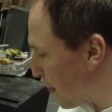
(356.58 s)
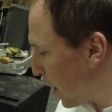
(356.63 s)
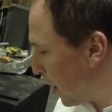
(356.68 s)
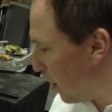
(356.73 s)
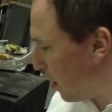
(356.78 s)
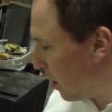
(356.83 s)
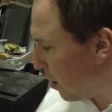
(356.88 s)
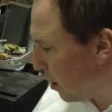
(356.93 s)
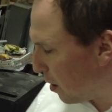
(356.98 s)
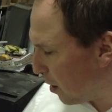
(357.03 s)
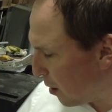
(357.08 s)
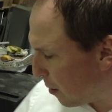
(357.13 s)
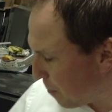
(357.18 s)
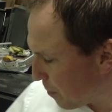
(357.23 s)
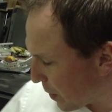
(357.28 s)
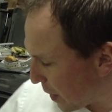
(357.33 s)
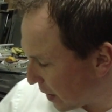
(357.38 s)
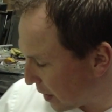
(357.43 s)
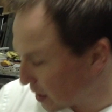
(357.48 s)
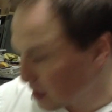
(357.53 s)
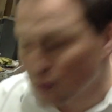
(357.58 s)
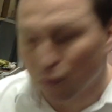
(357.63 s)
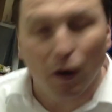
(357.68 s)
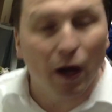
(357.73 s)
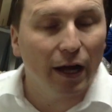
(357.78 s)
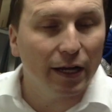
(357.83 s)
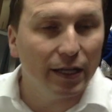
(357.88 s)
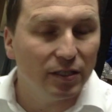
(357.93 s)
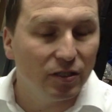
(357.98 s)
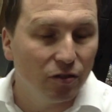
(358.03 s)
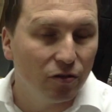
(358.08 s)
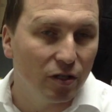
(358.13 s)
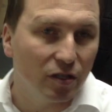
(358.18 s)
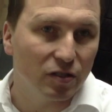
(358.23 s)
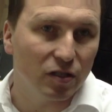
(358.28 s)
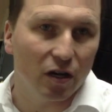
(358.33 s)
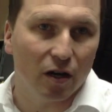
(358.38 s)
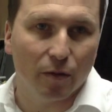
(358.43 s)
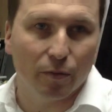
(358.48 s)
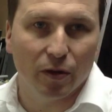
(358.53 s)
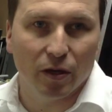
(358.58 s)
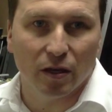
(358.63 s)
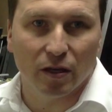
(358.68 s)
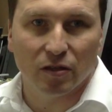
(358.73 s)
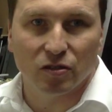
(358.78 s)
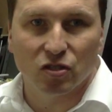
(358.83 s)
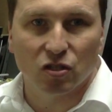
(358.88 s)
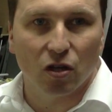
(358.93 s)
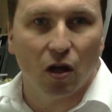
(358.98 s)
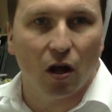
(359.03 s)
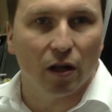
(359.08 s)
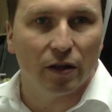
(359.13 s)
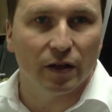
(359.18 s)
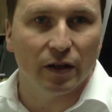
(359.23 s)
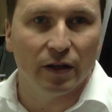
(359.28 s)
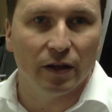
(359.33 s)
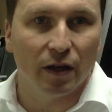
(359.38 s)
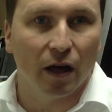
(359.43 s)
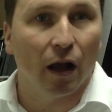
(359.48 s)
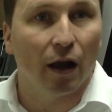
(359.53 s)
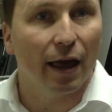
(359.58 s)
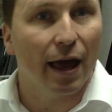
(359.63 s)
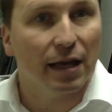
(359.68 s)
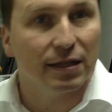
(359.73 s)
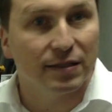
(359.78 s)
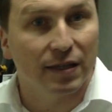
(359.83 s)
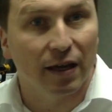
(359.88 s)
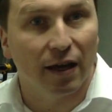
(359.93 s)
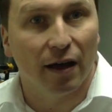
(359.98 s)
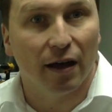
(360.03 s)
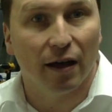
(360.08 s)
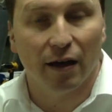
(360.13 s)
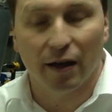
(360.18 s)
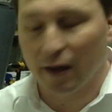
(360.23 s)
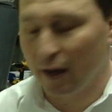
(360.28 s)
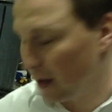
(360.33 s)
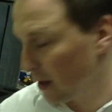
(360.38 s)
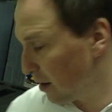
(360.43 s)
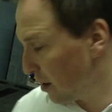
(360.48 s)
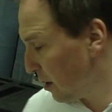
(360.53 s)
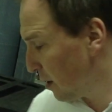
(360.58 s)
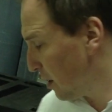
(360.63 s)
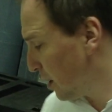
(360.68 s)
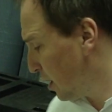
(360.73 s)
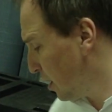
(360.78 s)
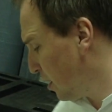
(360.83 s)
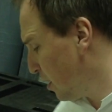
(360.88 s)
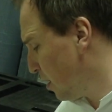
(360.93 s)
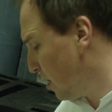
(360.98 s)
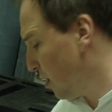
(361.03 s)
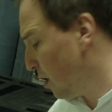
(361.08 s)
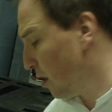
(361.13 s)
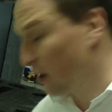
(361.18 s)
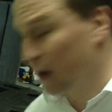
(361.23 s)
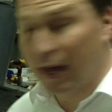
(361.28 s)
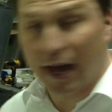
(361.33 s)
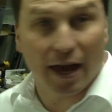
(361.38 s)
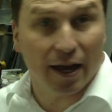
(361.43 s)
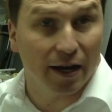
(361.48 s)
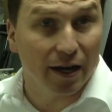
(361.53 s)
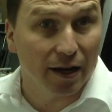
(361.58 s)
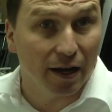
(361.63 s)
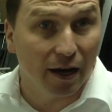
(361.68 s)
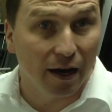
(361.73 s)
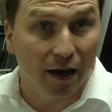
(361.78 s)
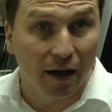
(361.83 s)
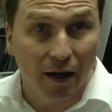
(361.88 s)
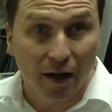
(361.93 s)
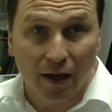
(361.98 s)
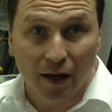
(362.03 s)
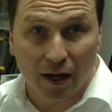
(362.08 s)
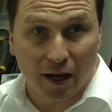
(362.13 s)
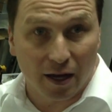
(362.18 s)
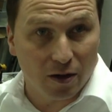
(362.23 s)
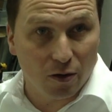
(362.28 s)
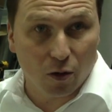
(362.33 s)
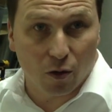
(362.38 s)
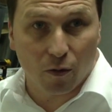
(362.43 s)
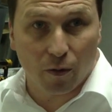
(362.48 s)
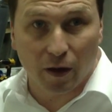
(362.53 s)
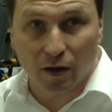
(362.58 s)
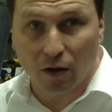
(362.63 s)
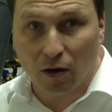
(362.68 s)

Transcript: And that's why these units are being installed in Alaska and in Canada and Norway